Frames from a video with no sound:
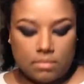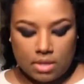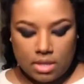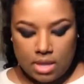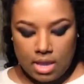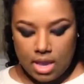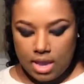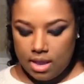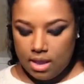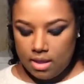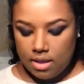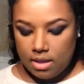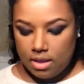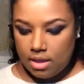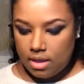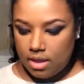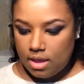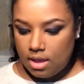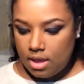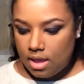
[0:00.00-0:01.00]
Okay,
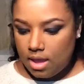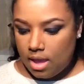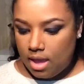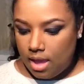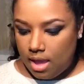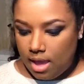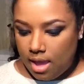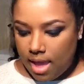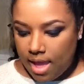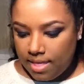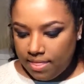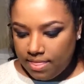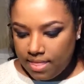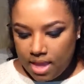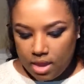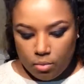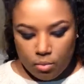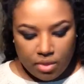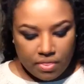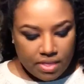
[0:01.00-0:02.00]
and
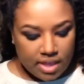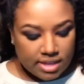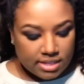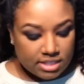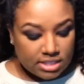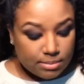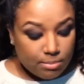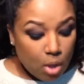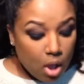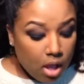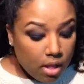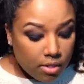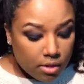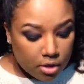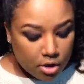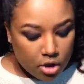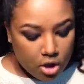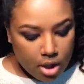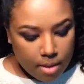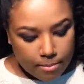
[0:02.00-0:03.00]
then with a
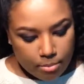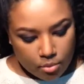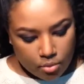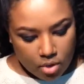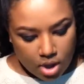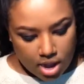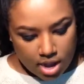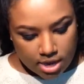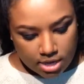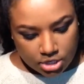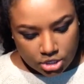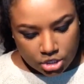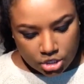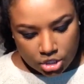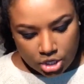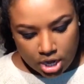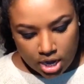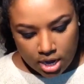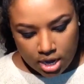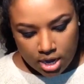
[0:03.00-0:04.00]
smaller
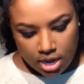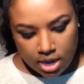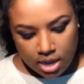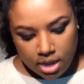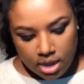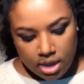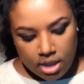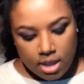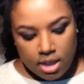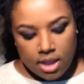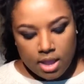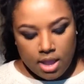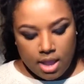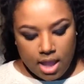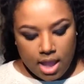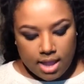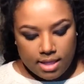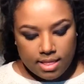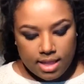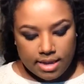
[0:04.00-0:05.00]
brush,
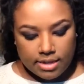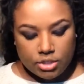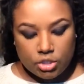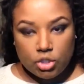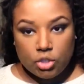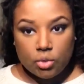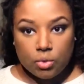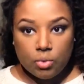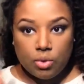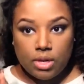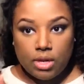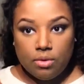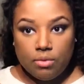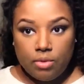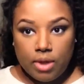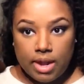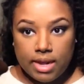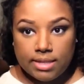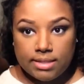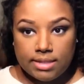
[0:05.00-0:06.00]
I like to
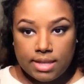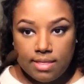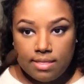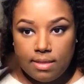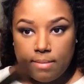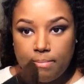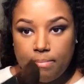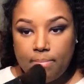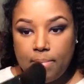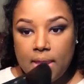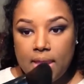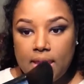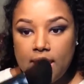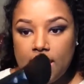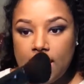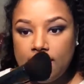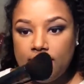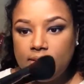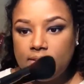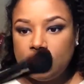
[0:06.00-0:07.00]
erase the
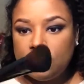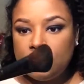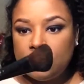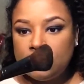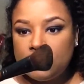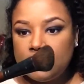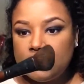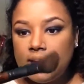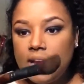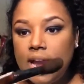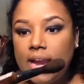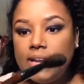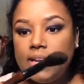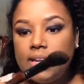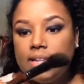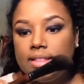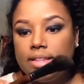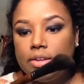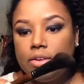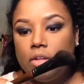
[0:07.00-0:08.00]
bake, and this is just a
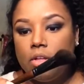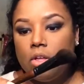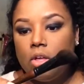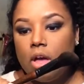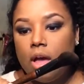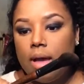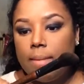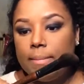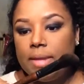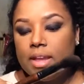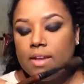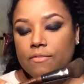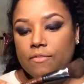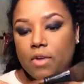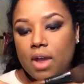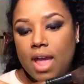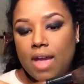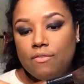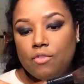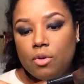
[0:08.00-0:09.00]
tiny little Makeup
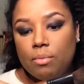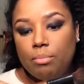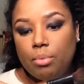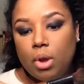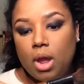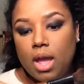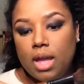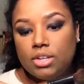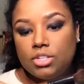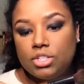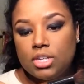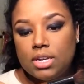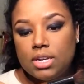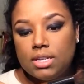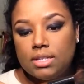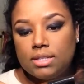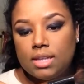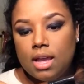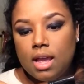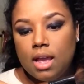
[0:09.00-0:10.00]
Forever brush. It
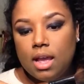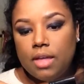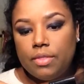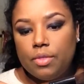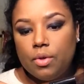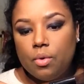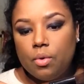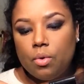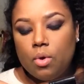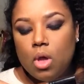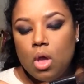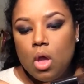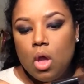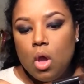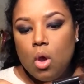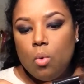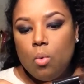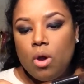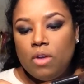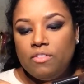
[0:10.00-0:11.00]
is the
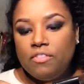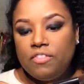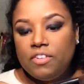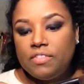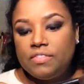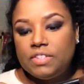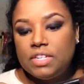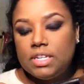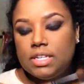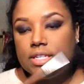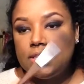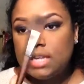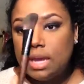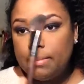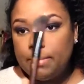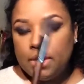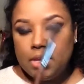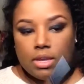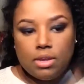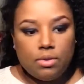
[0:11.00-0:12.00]

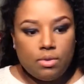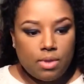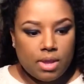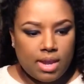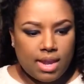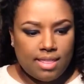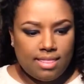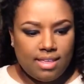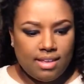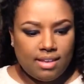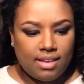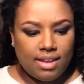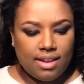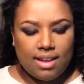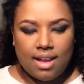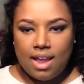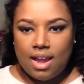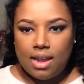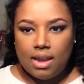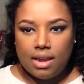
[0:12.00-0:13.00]
150W, and I think I
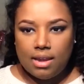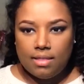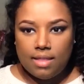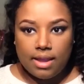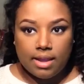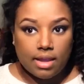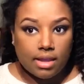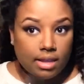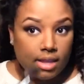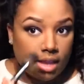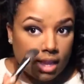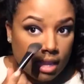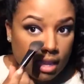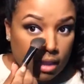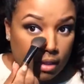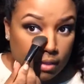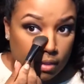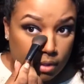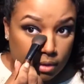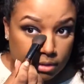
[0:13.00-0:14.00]
got it in like a kit
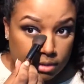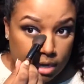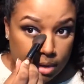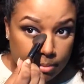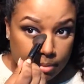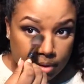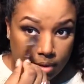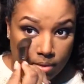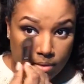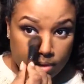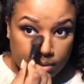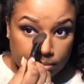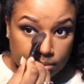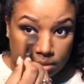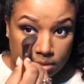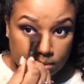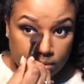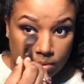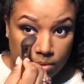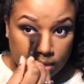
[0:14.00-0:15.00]
a long time ago, and I'm
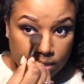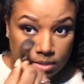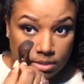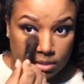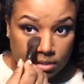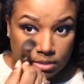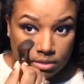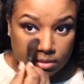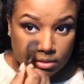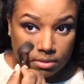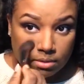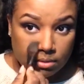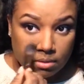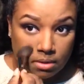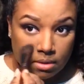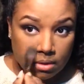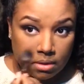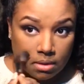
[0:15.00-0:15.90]
just going to